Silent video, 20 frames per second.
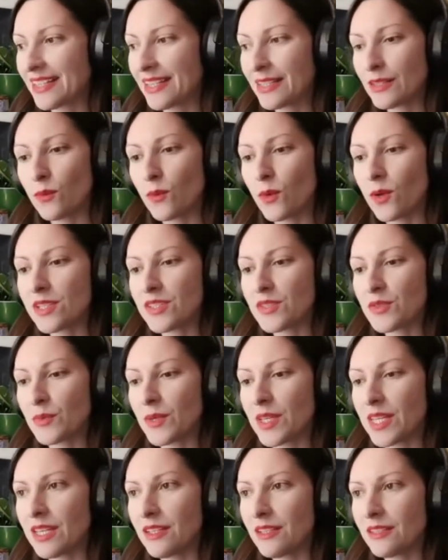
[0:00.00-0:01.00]
And then once
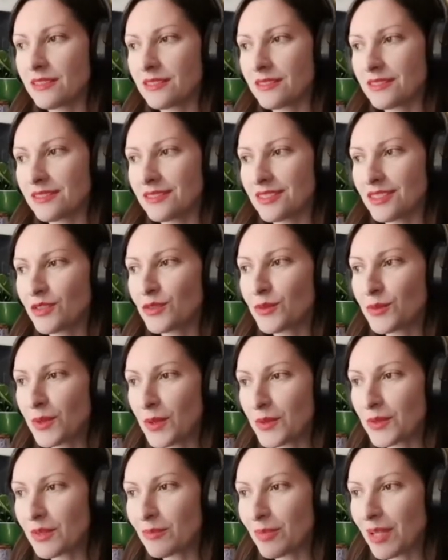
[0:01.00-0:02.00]
we
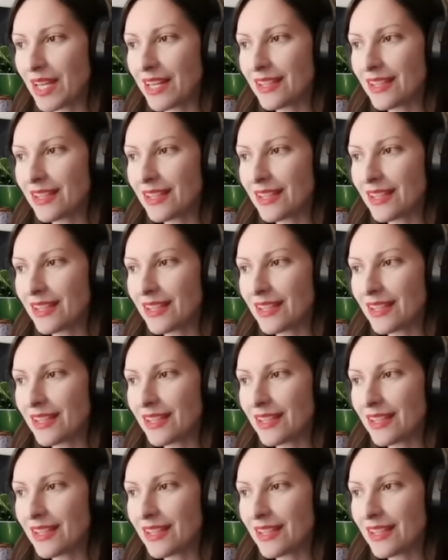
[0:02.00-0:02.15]
grow